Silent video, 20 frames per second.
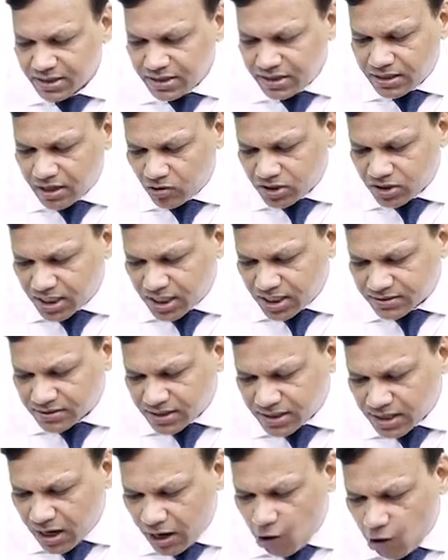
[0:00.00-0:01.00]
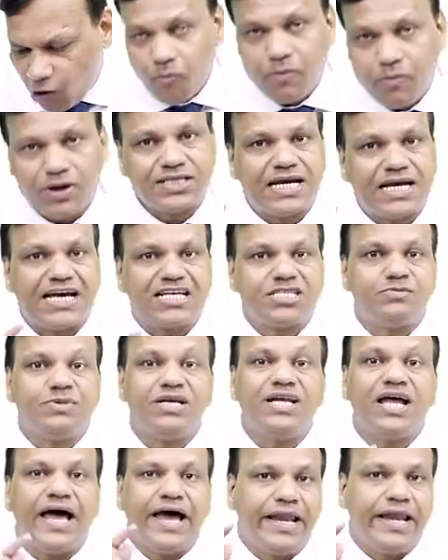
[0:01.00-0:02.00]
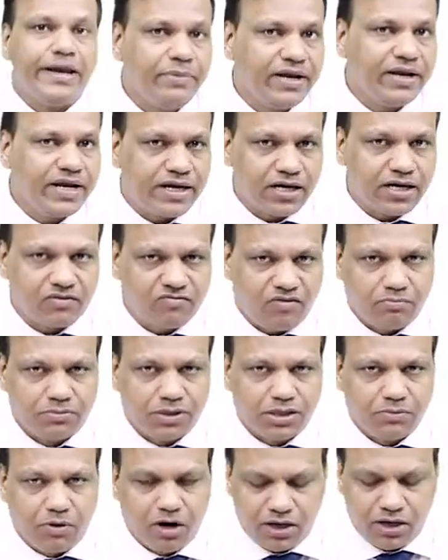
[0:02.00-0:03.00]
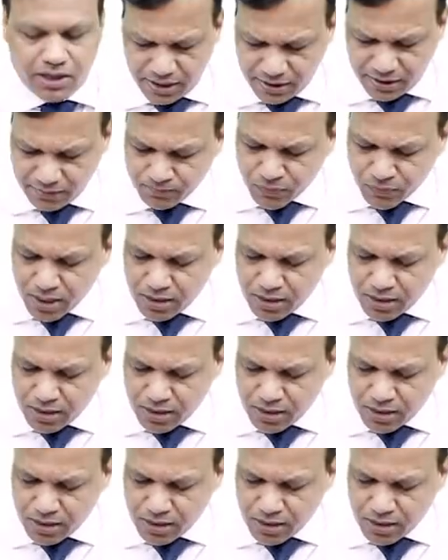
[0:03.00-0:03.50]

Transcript: Now they are asking how much has been eliminated from the body.